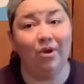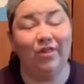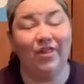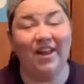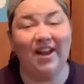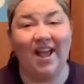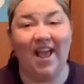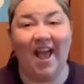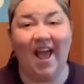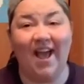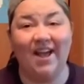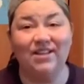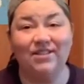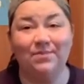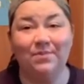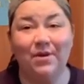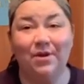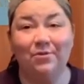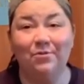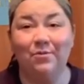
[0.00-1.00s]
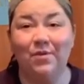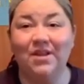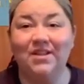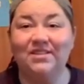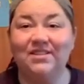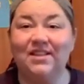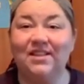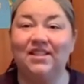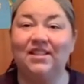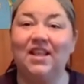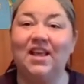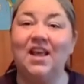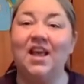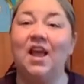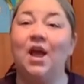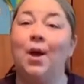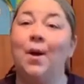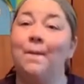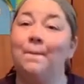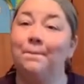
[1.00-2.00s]
than it has been
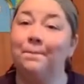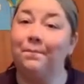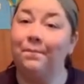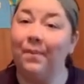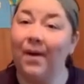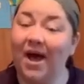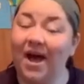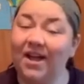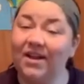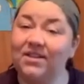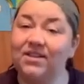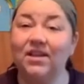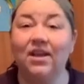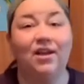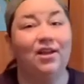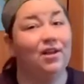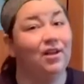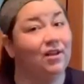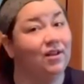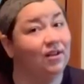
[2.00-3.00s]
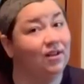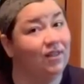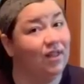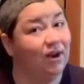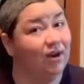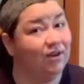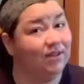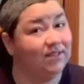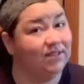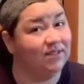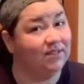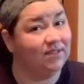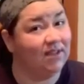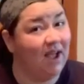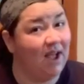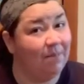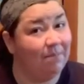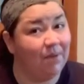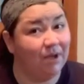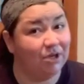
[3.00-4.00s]
recently, but there is
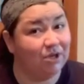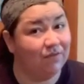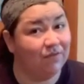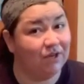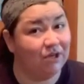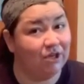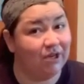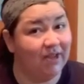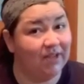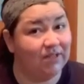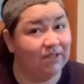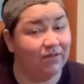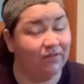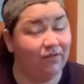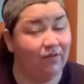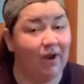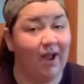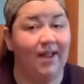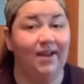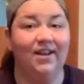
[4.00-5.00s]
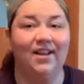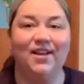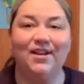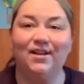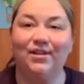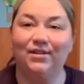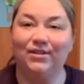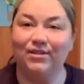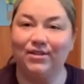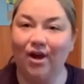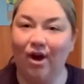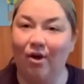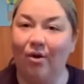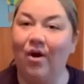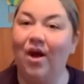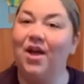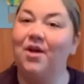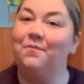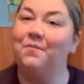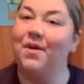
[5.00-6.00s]
not much of a chance of rain. So
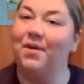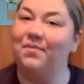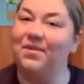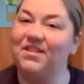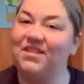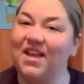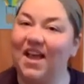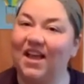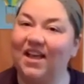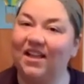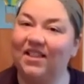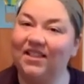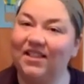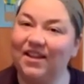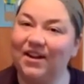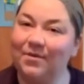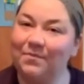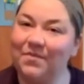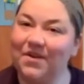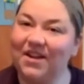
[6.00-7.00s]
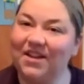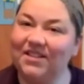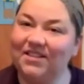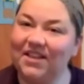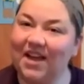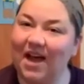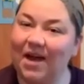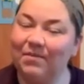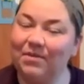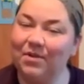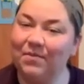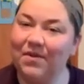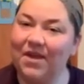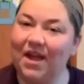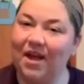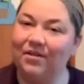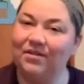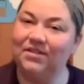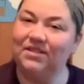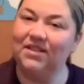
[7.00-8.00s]
maybe take a little bit of time to be
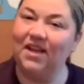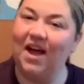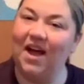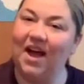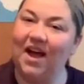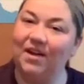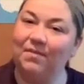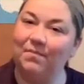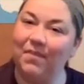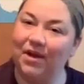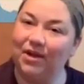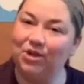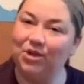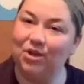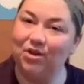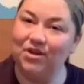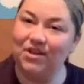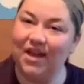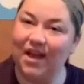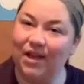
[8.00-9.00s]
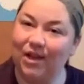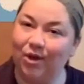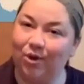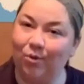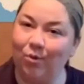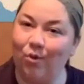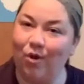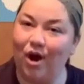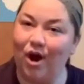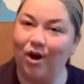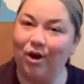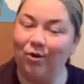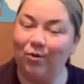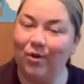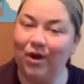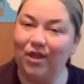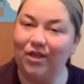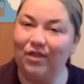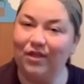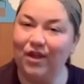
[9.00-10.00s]
outside. Make sure you take your water
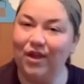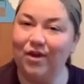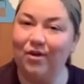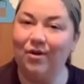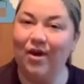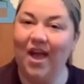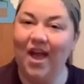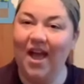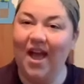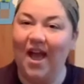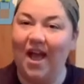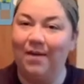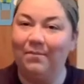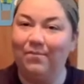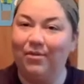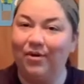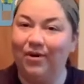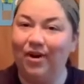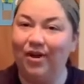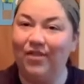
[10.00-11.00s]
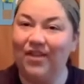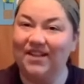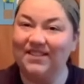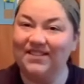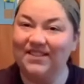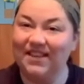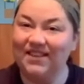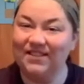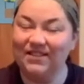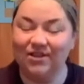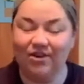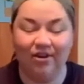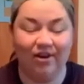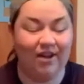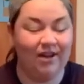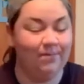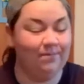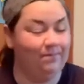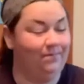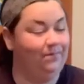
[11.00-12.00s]
with you and put on that
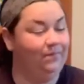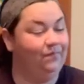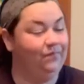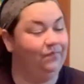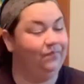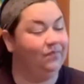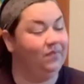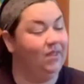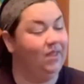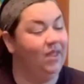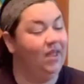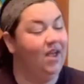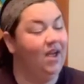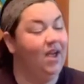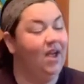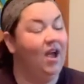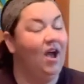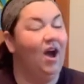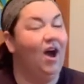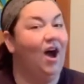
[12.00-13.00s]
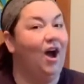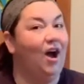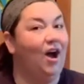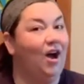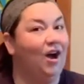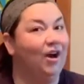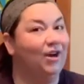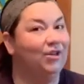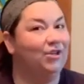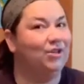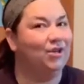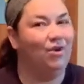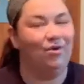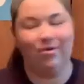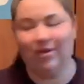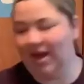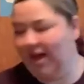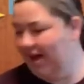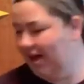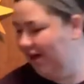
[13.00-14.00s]
sunscreen. Our
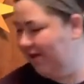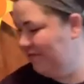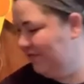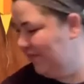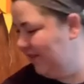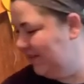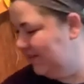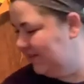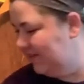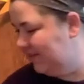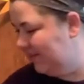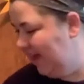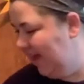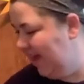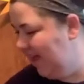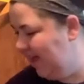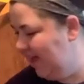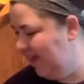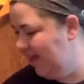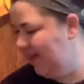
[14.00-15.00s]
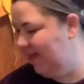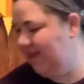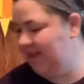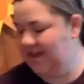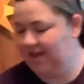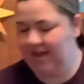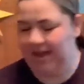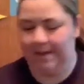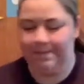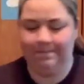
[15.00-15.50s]
joke of the day.